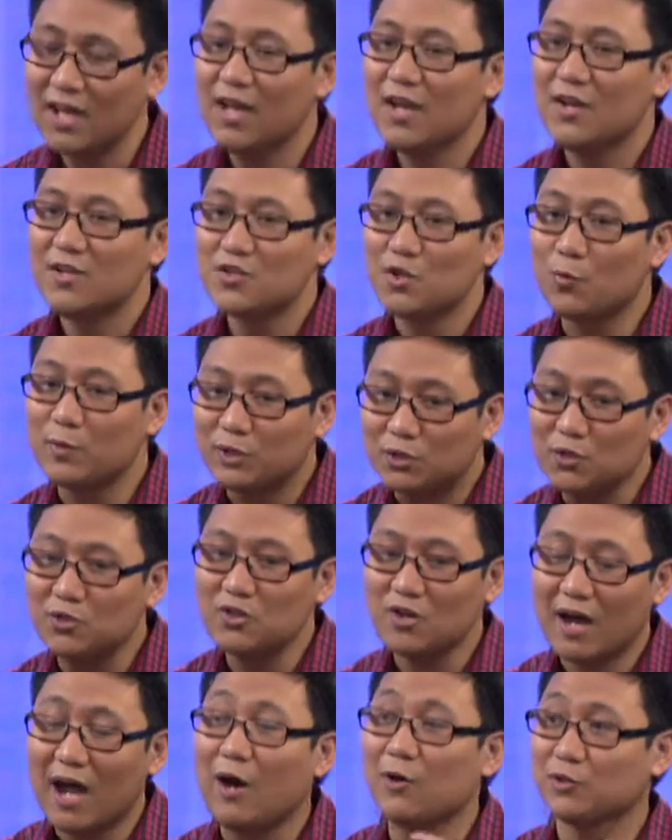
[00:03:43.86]
So we do
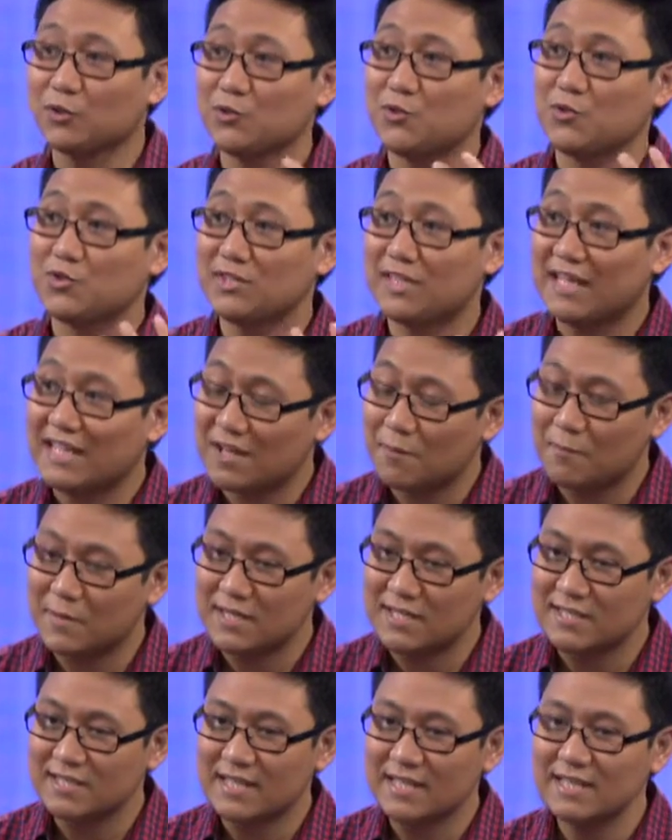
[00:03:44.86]
know how to sustain a
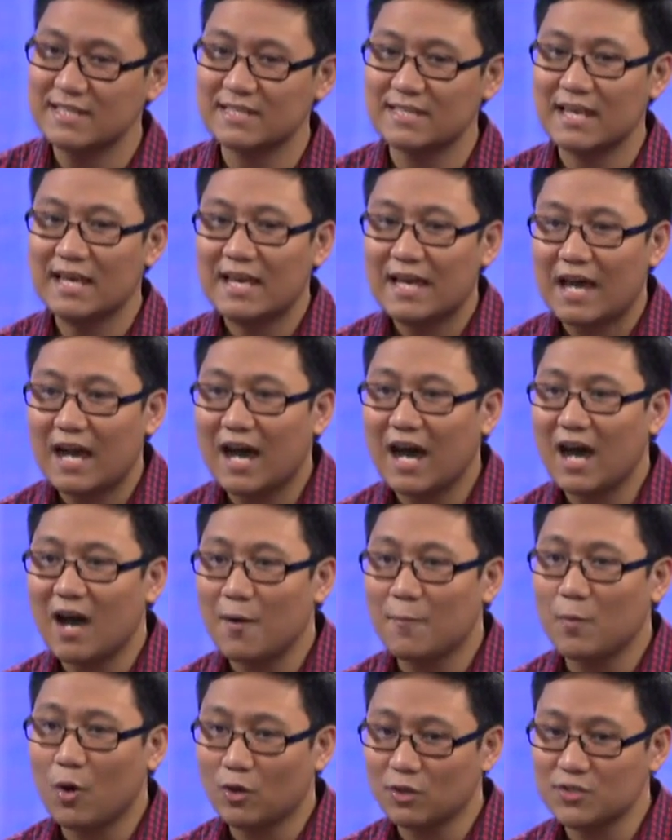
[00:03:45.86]
business.
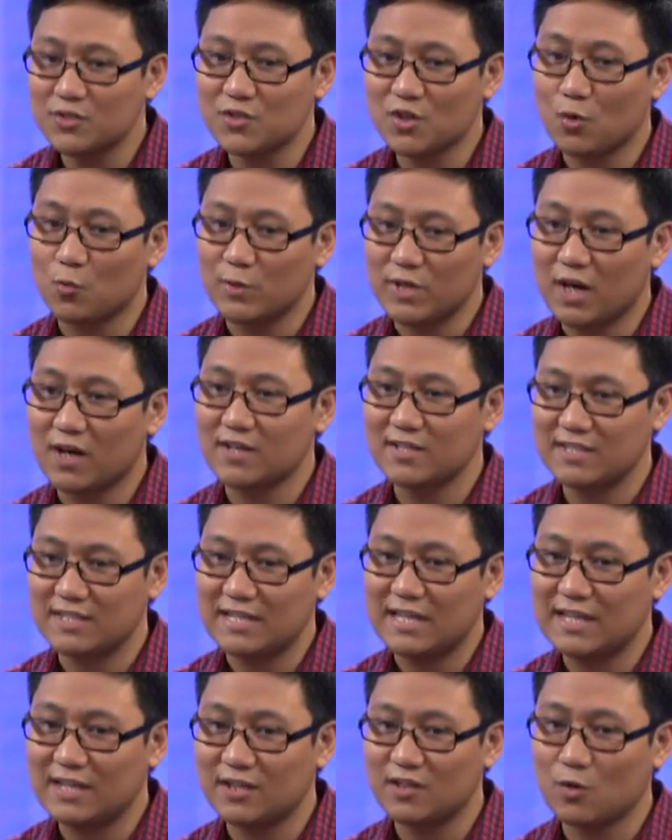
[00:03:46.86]
Um, also, we are
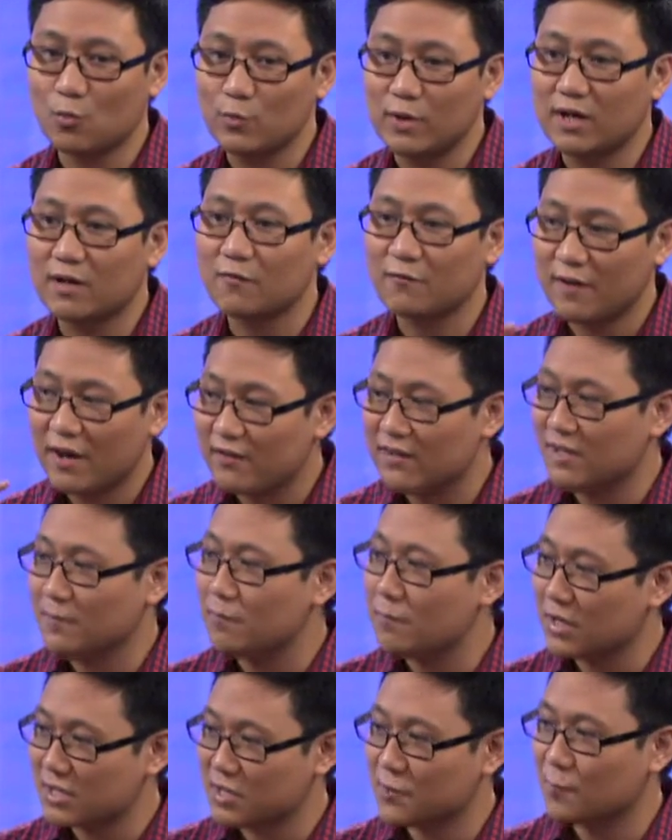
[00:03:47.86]
seeing you know we are very
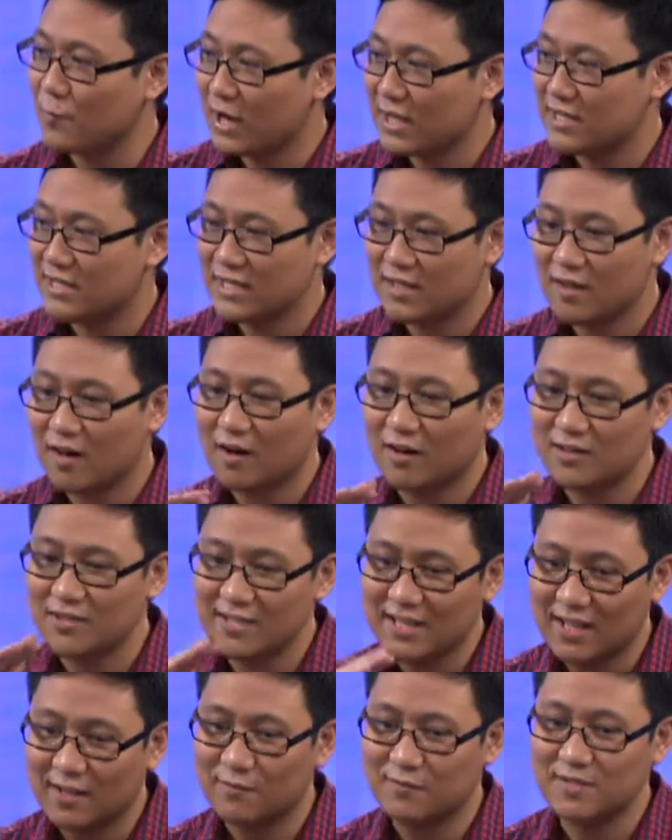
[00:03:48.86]
much pricing
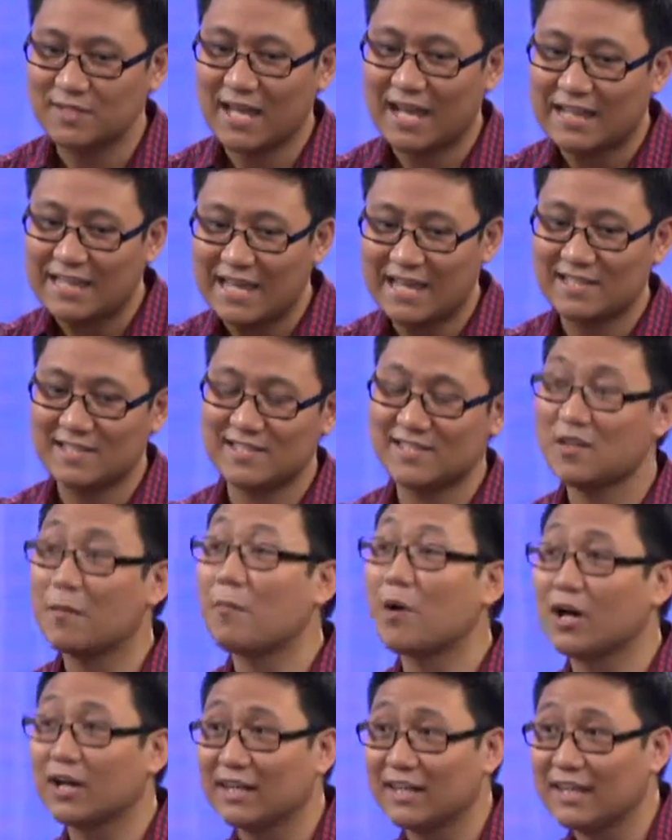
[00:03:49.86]
ourselves against the
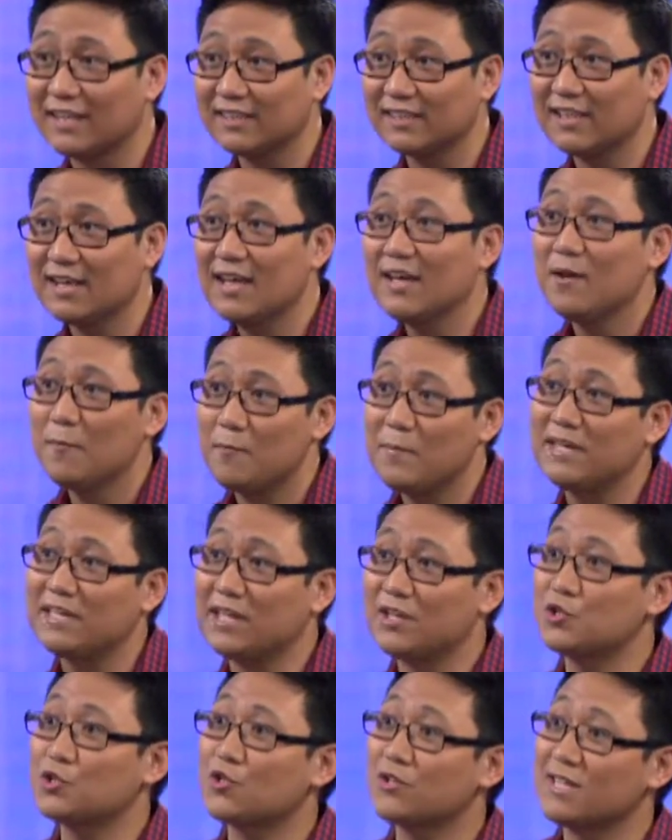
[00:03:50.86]
market,
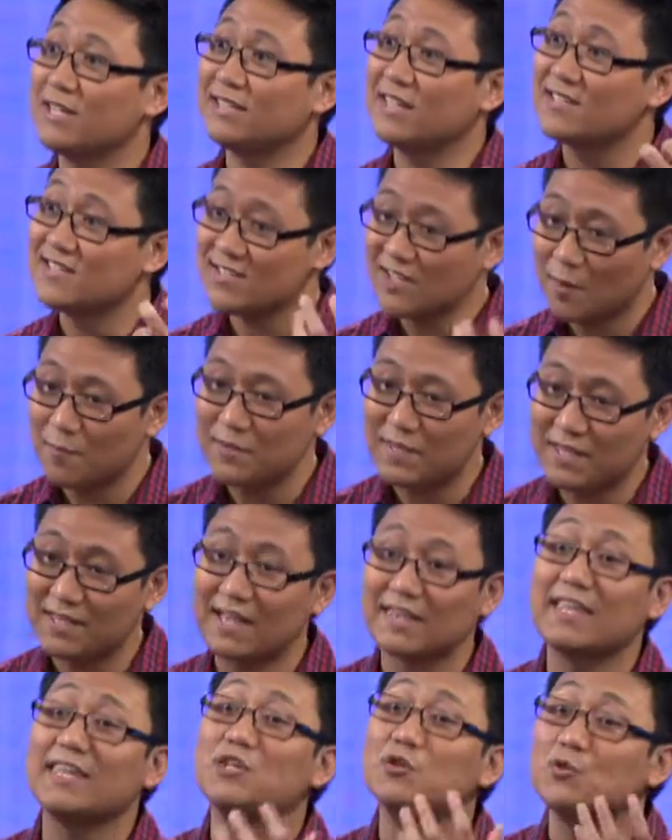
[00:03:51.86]
making sure that it's something
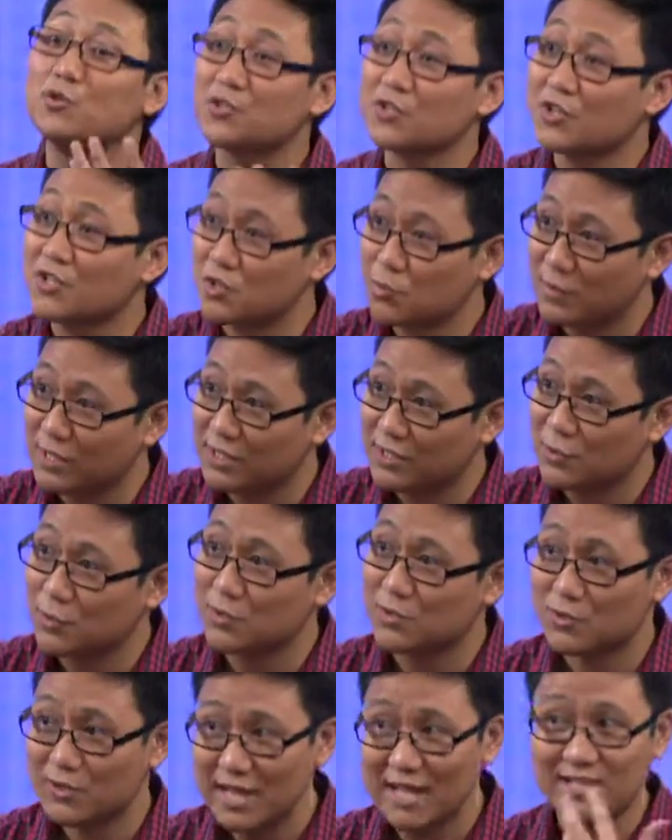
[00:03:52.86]
that the users will
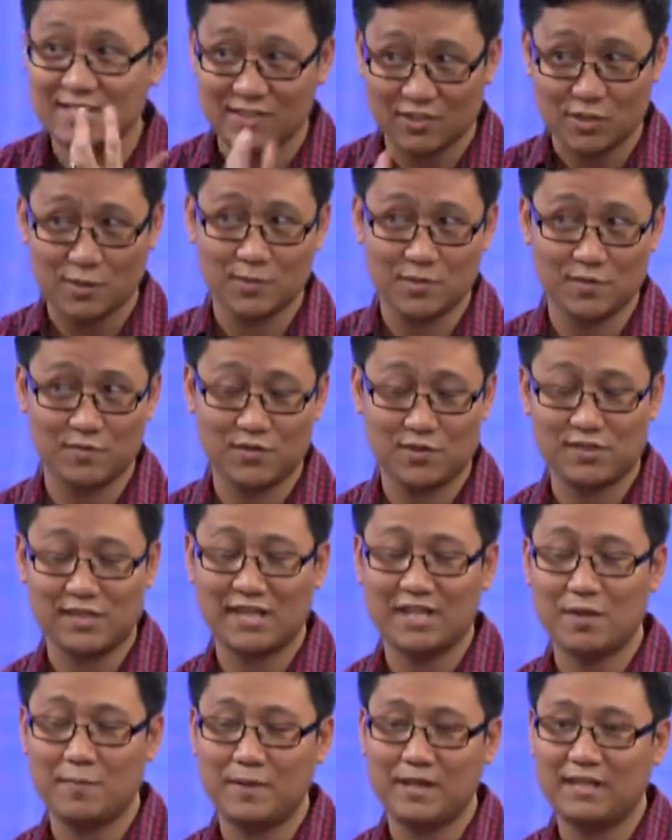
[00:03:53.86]
use. So that's in terms of
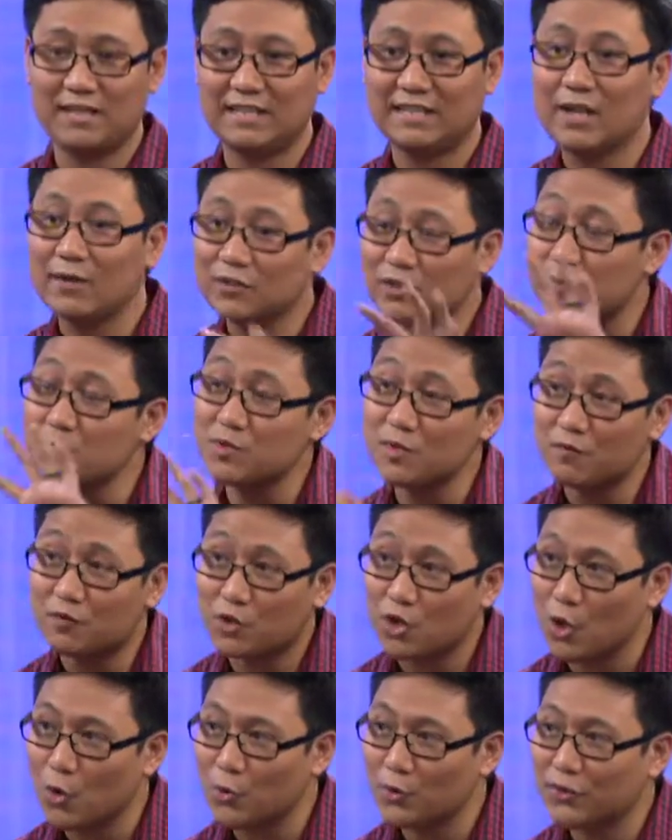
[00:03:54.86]
sustainability. Now, in terms of
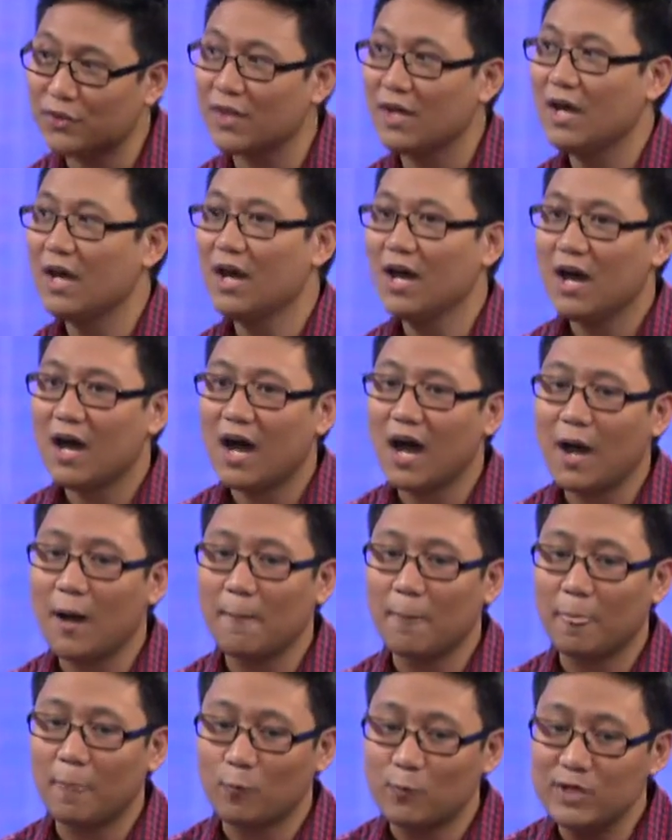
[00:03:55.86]
growth,
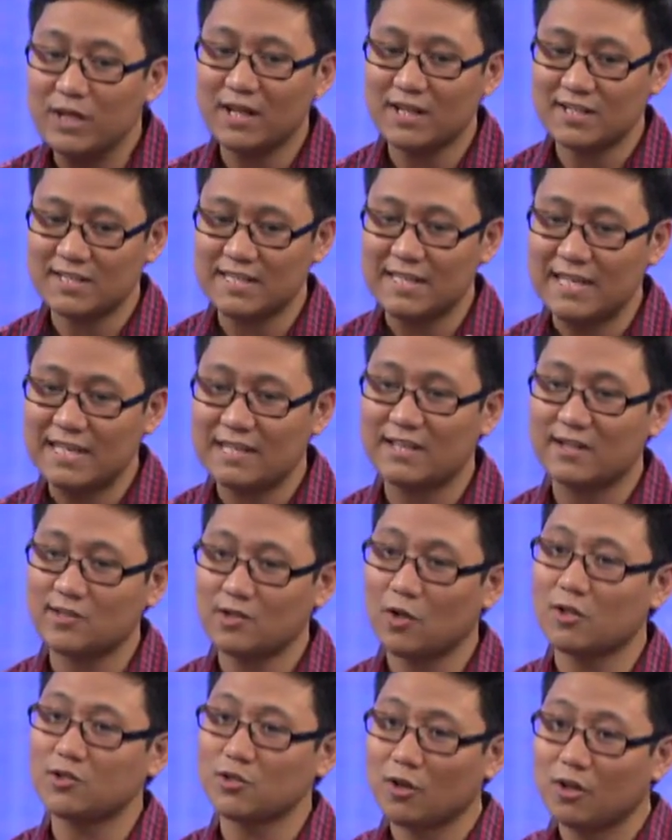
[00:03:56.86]
um, we are seeing
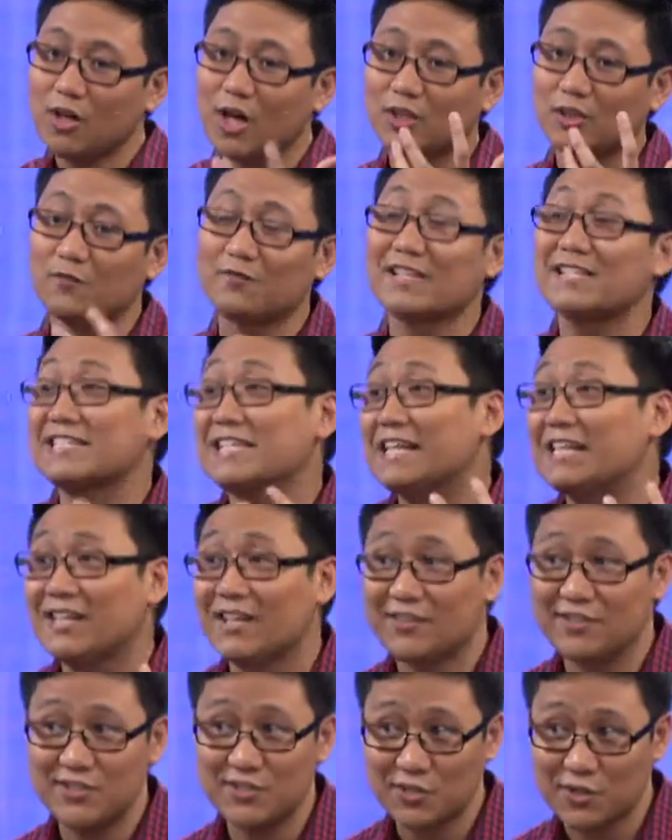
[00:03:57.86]
there's also a lot of
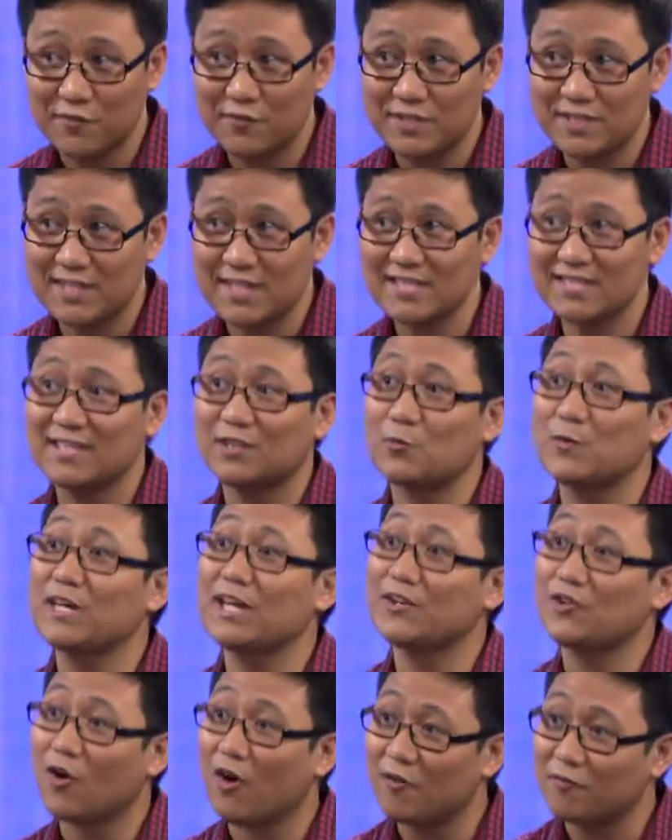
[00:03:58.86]
ancillary services that we
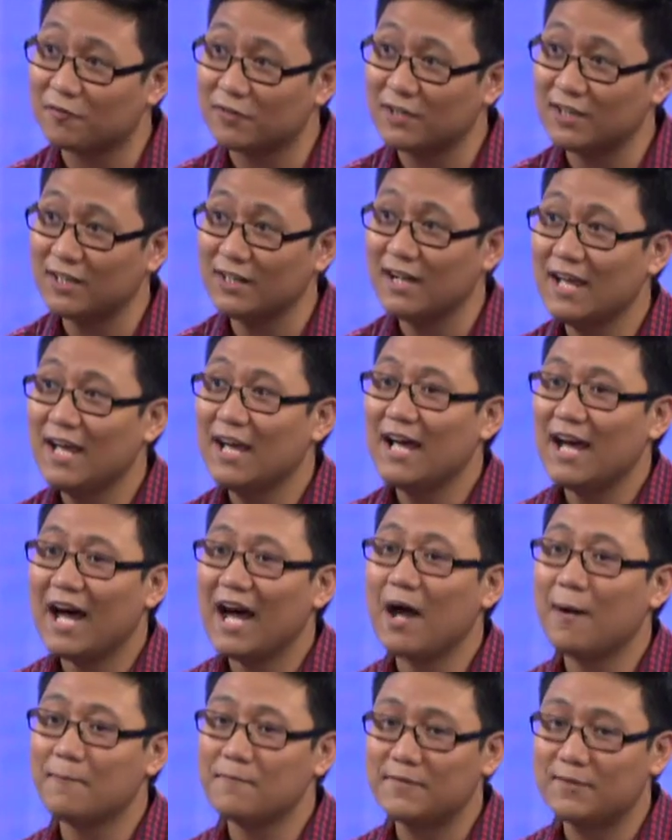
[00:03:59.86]
can offer
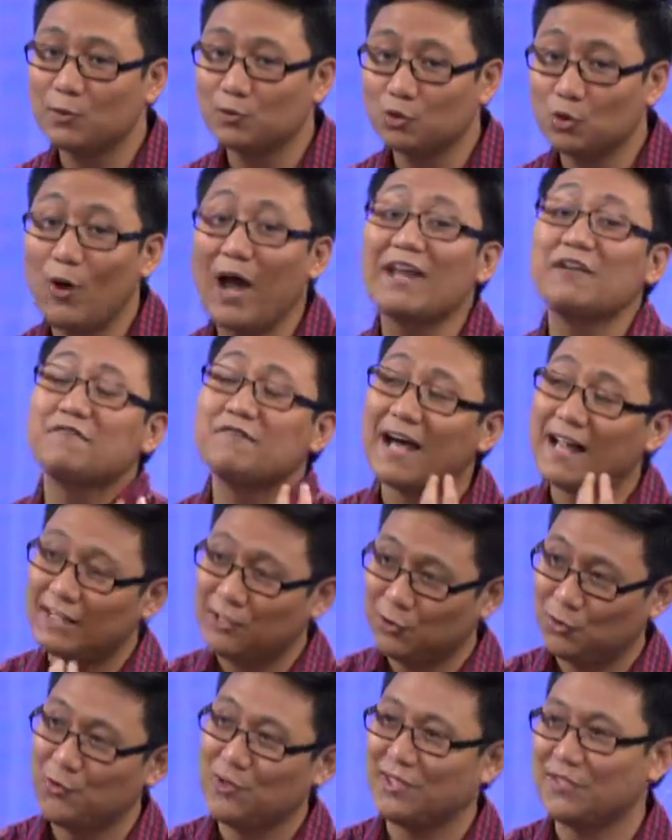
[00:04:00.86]
um, th- to add
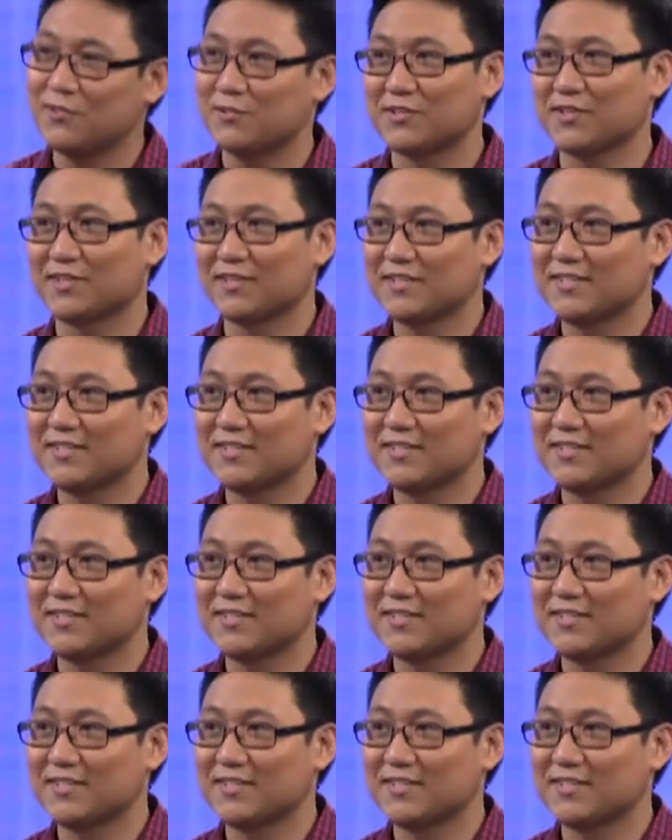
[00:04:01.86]
value to the users.